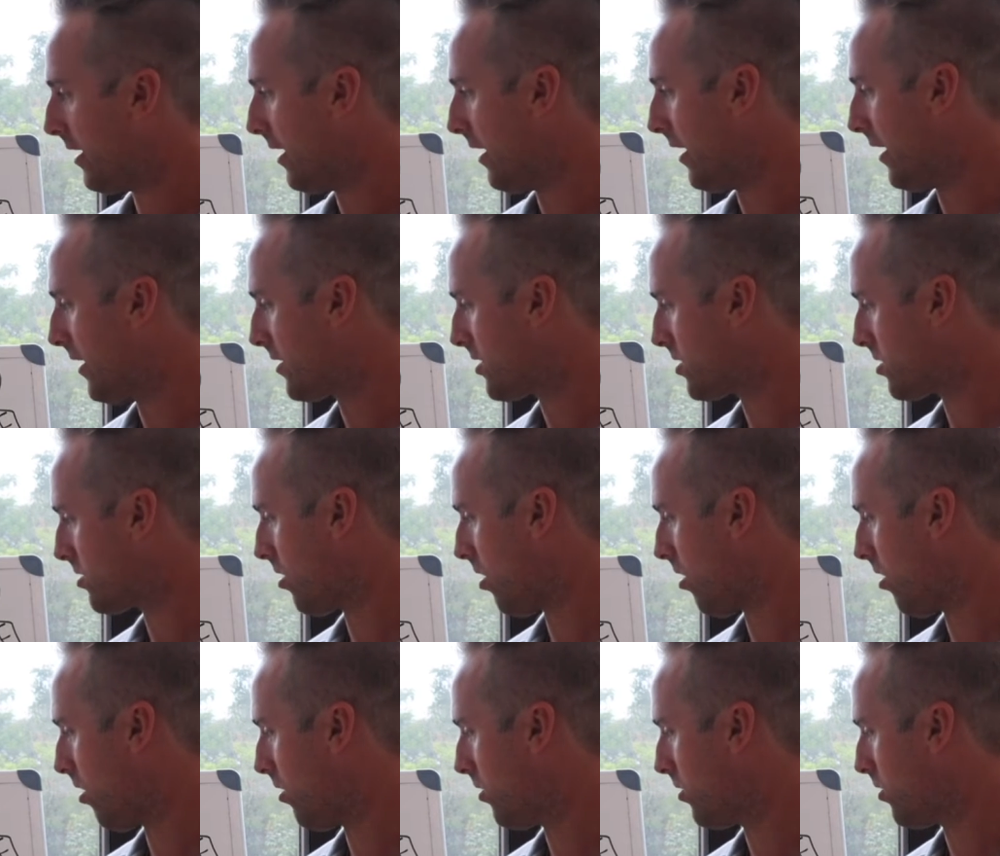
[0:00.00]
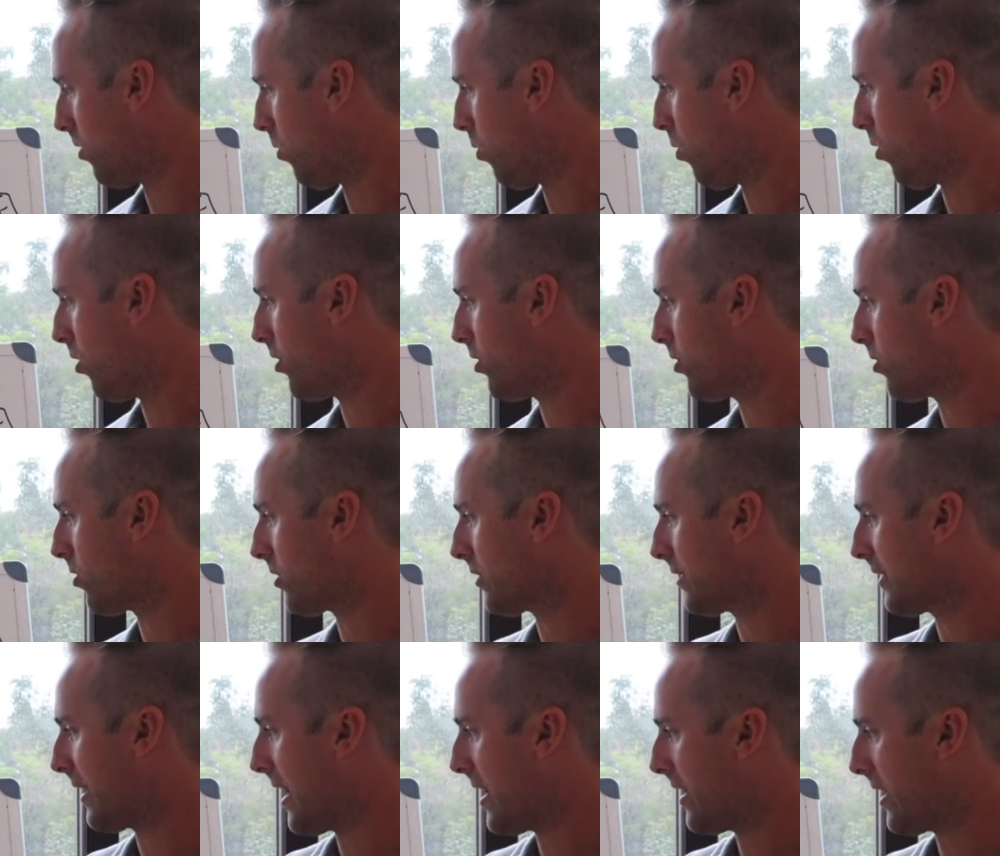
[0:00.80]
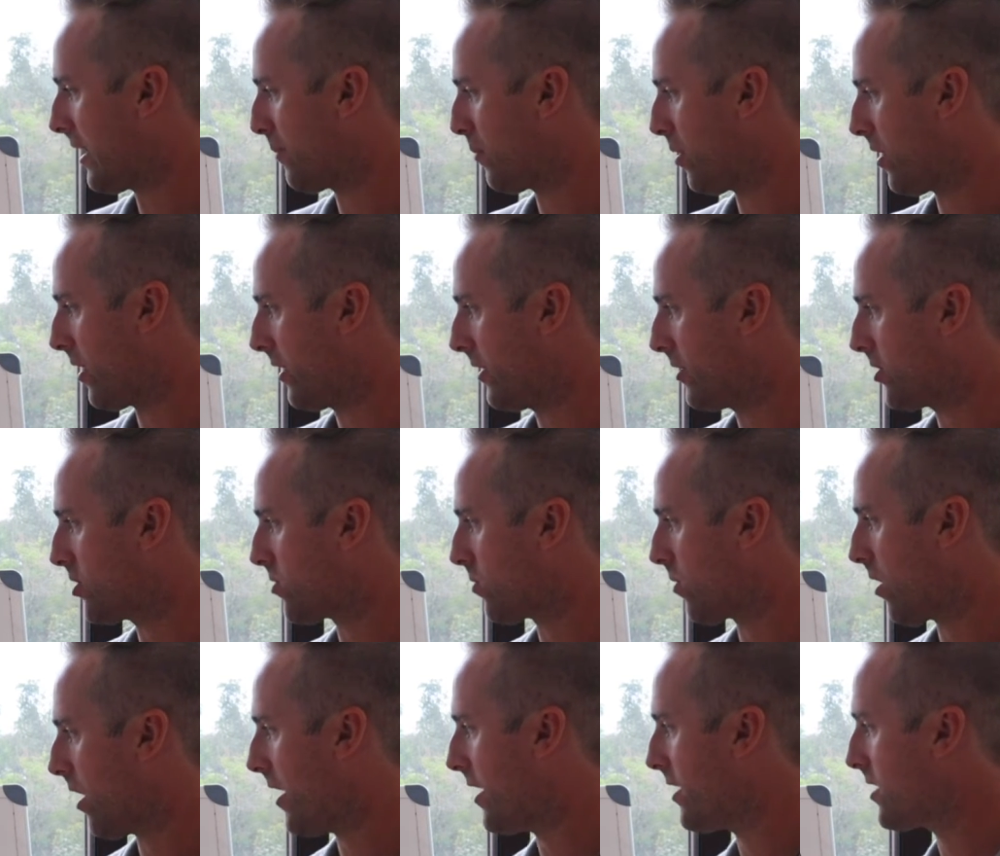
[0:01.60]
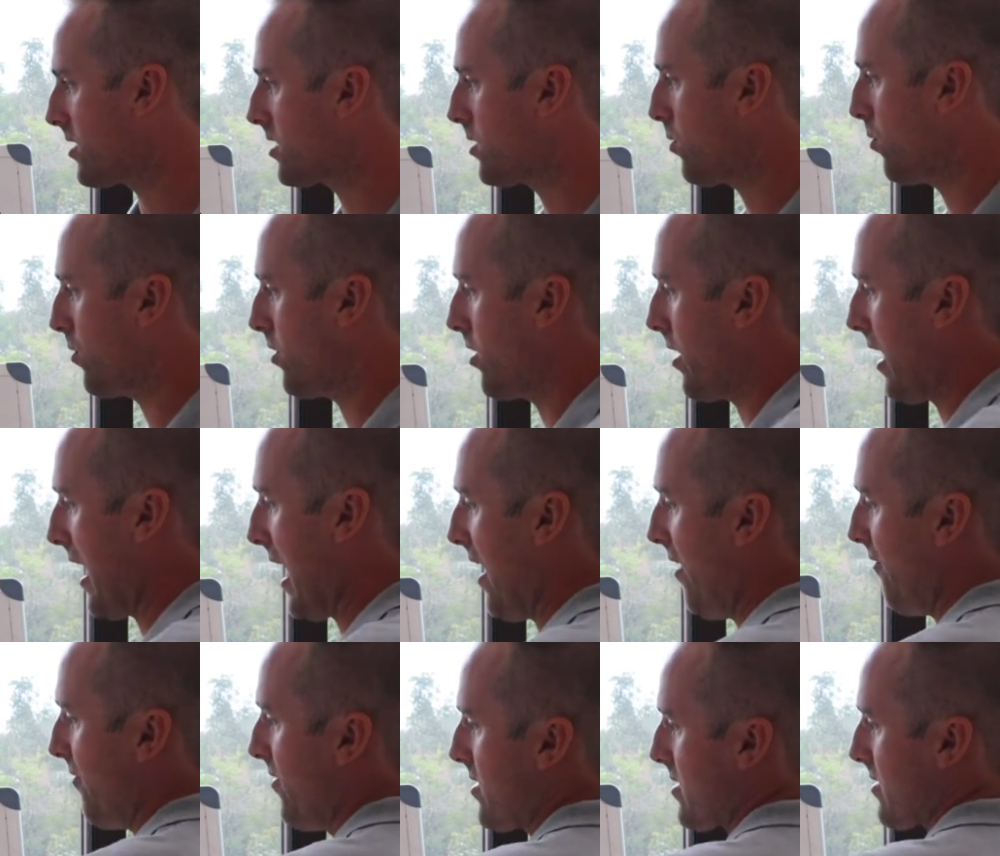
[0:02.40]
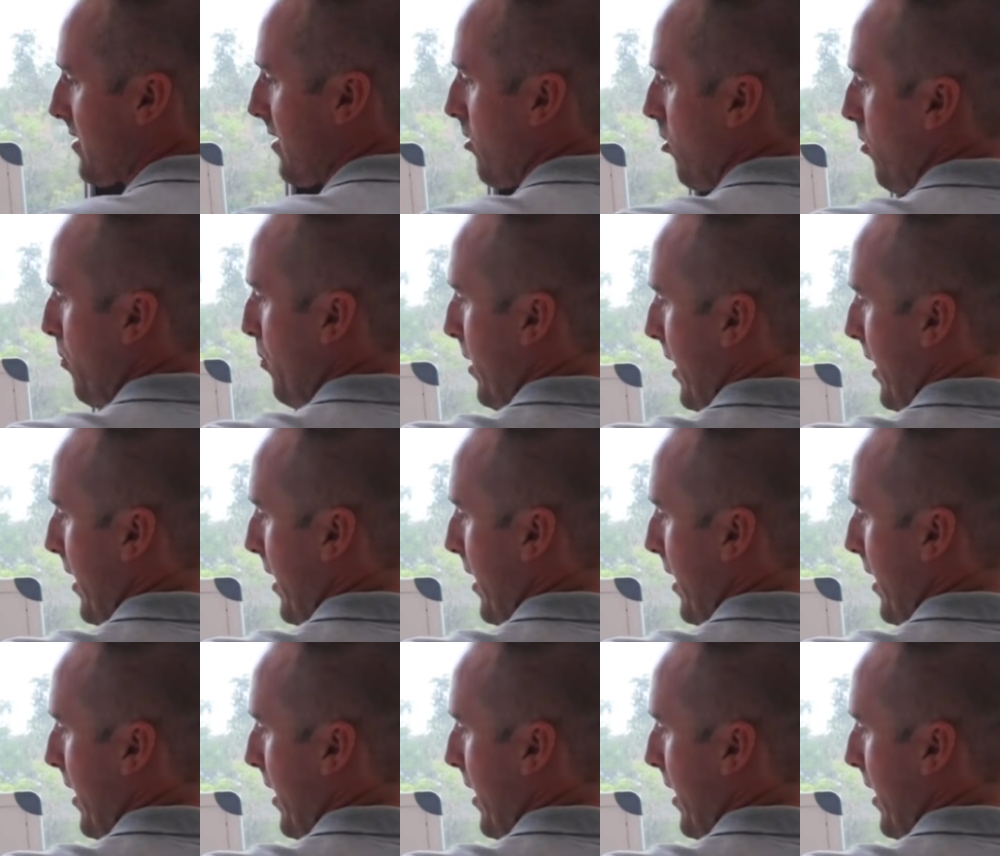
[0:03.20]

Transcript: installed on your landing page, right? So when you have this little